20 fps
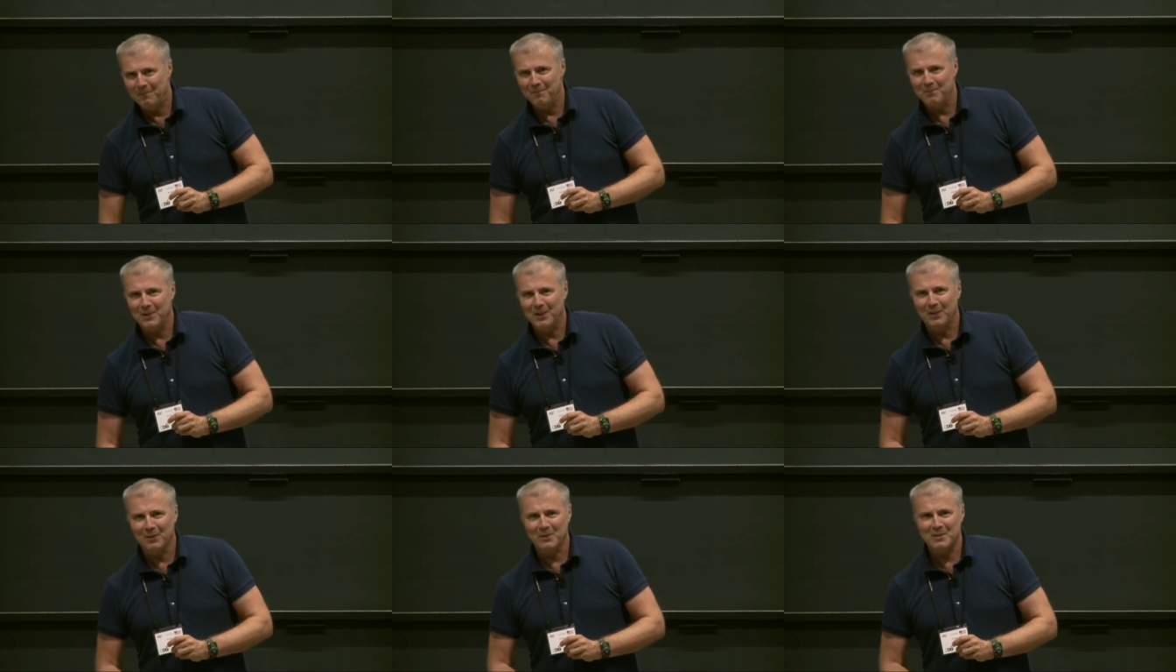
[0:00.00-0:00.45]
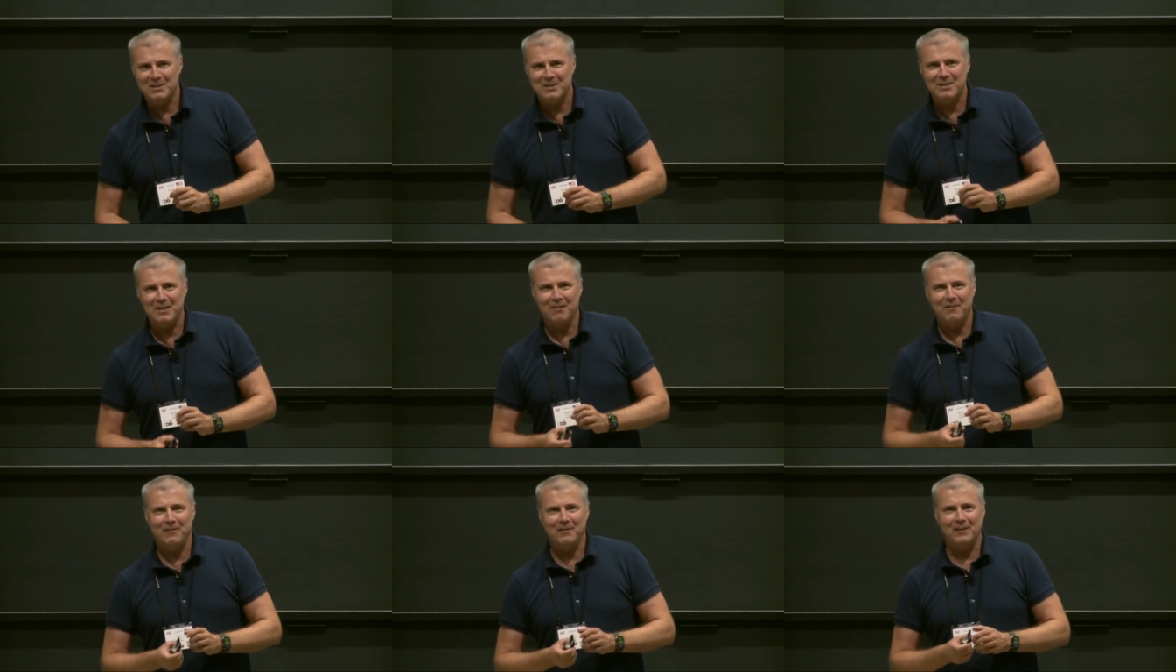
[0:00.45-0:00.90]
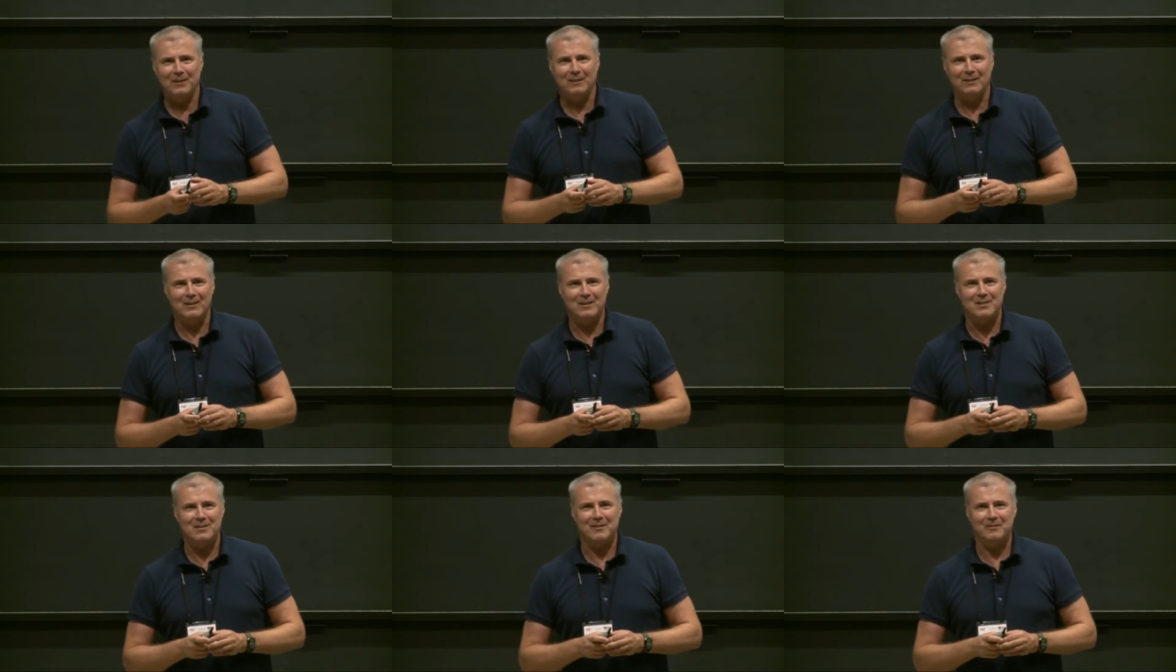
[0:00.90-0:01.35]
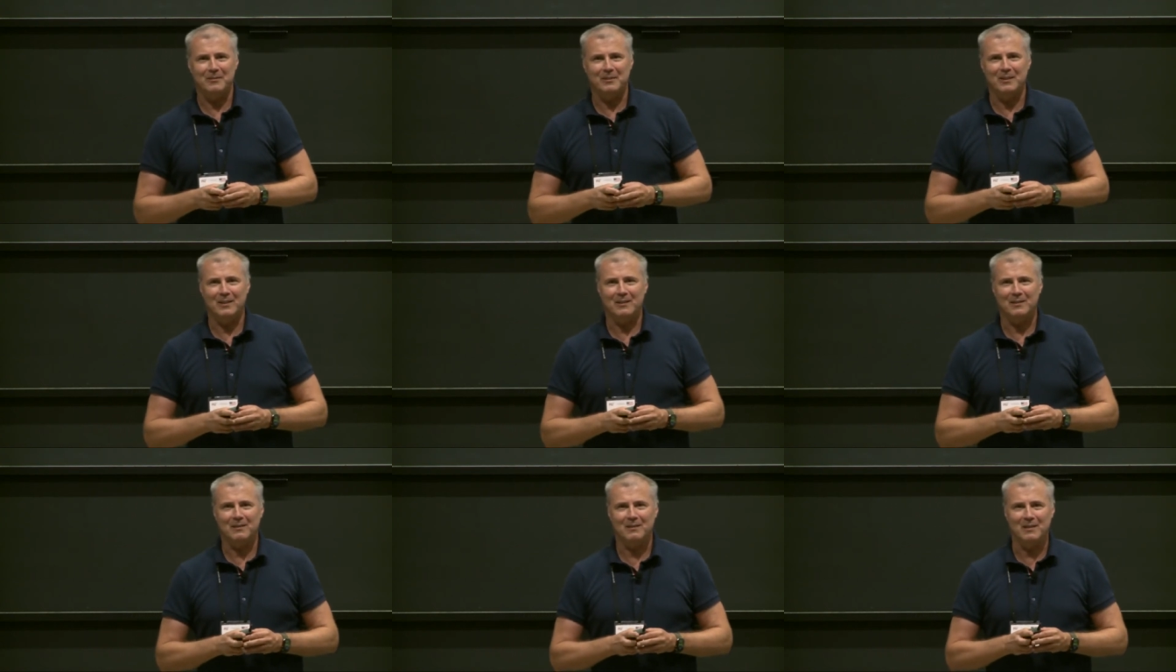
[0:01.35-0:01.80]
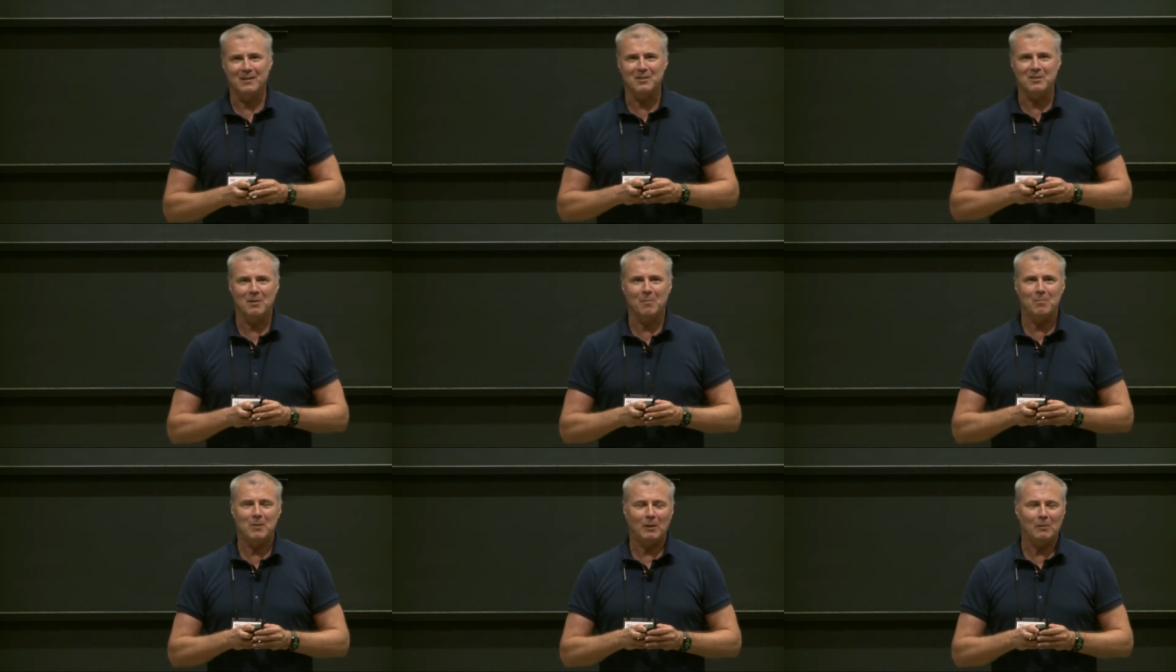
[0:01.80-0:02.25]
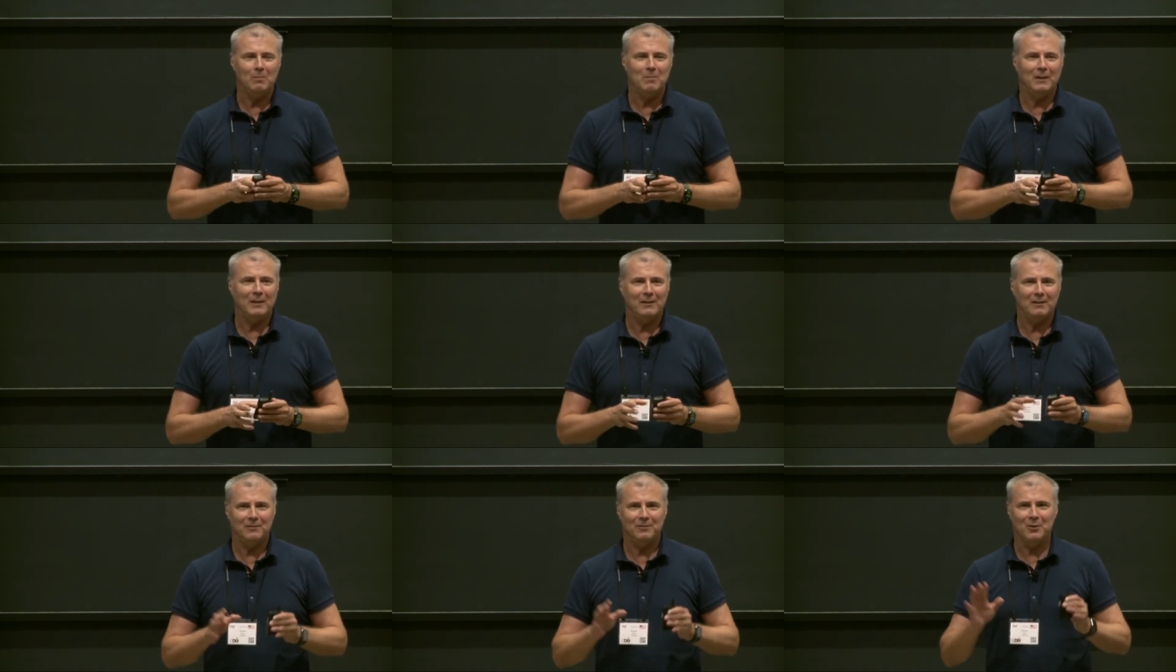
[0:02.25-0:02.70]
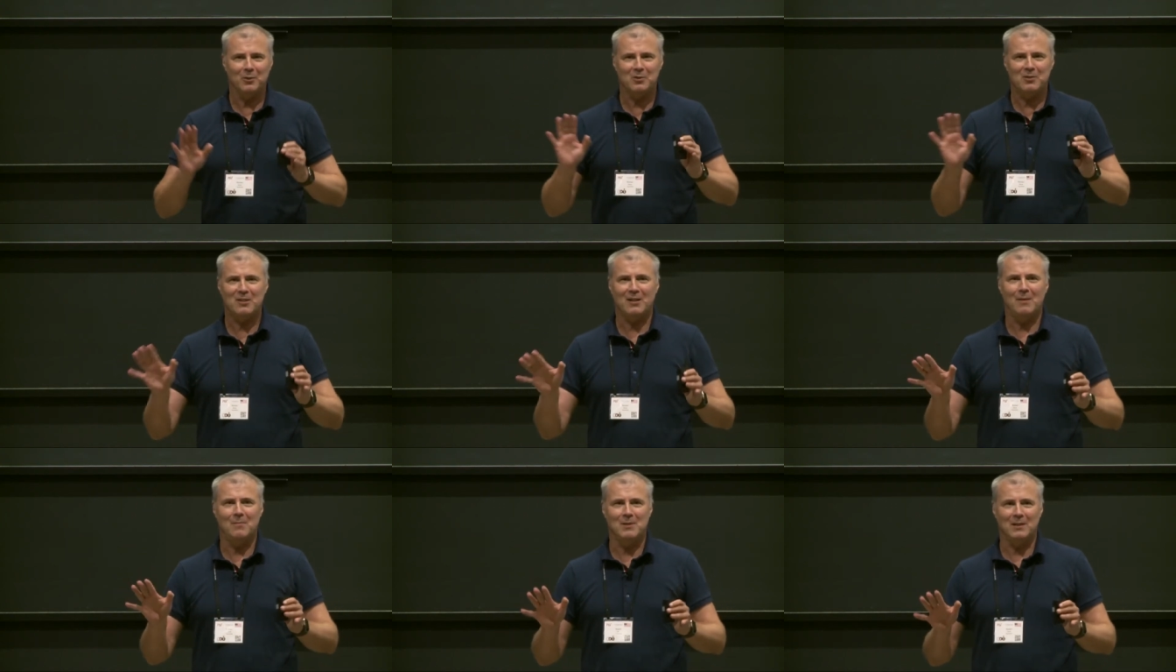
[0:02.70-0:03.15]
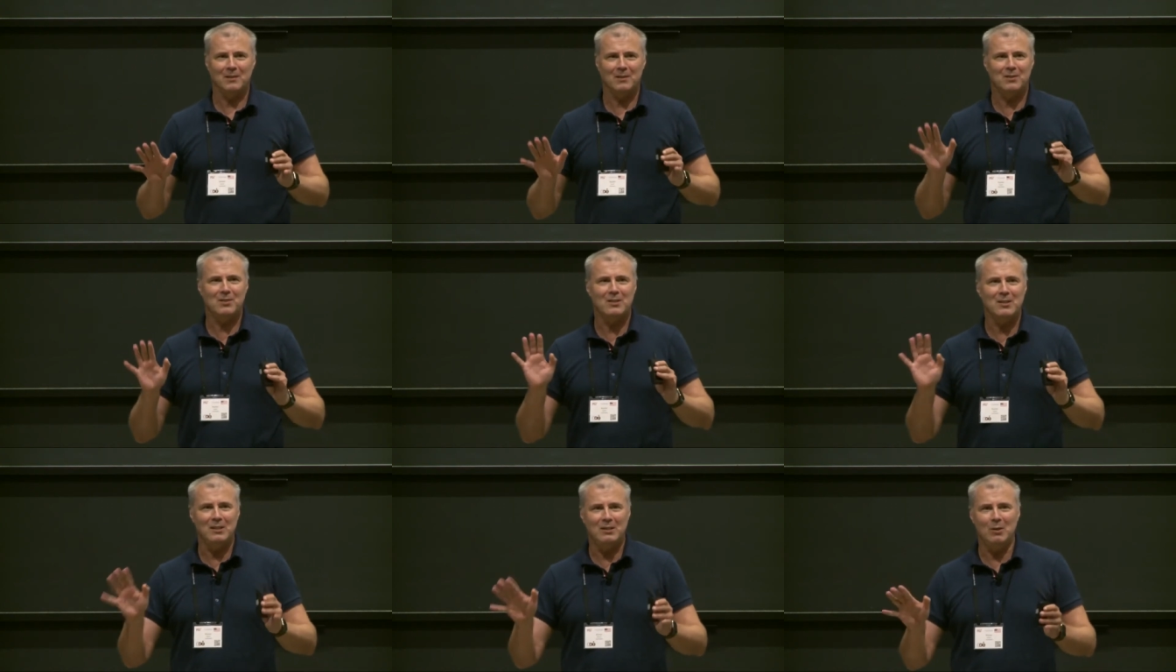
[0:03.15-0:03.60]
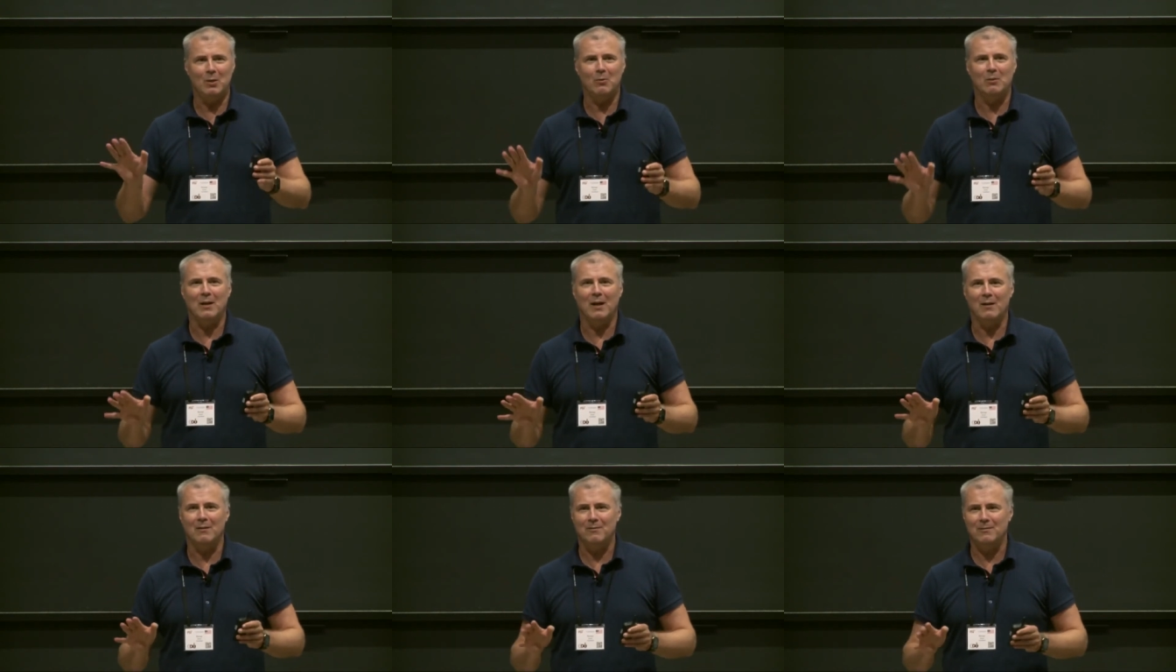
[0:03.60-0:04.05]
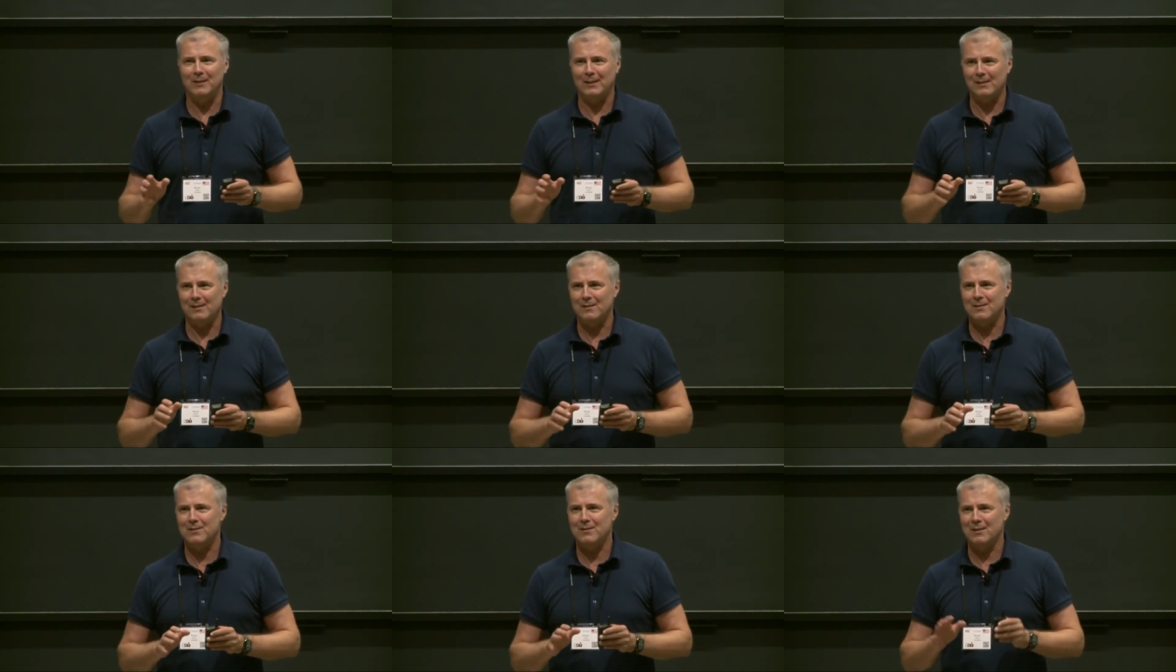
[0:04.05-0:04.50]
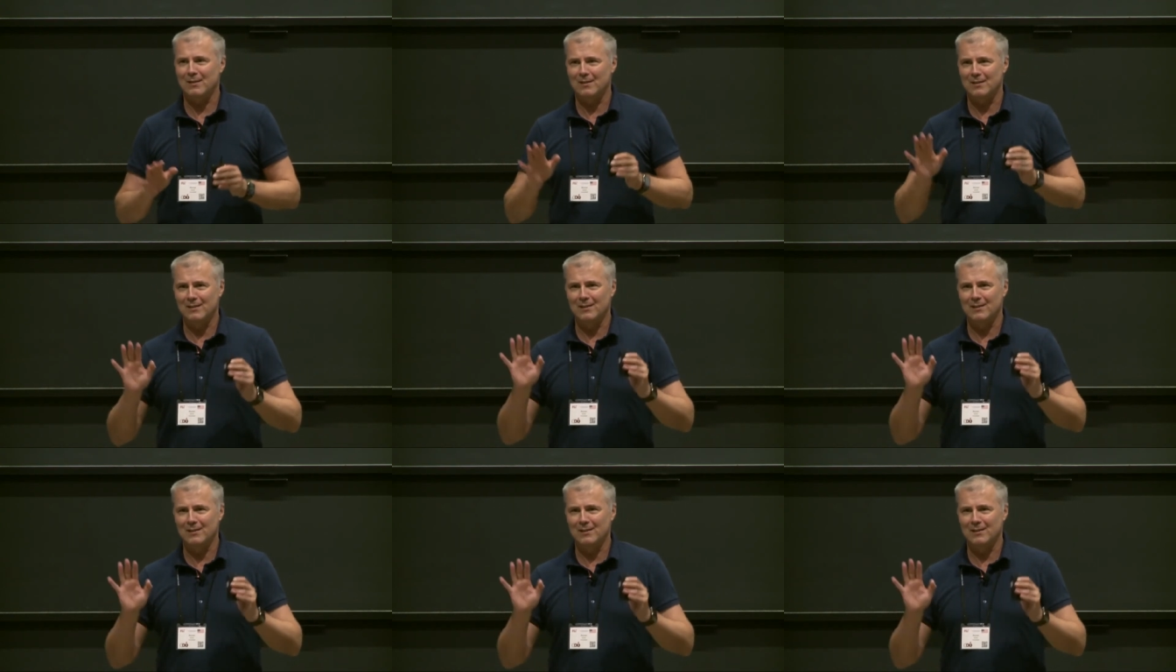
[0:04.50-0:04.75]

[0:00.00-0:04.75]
you know, it's definitely something that is appropriate for summer CDO conference.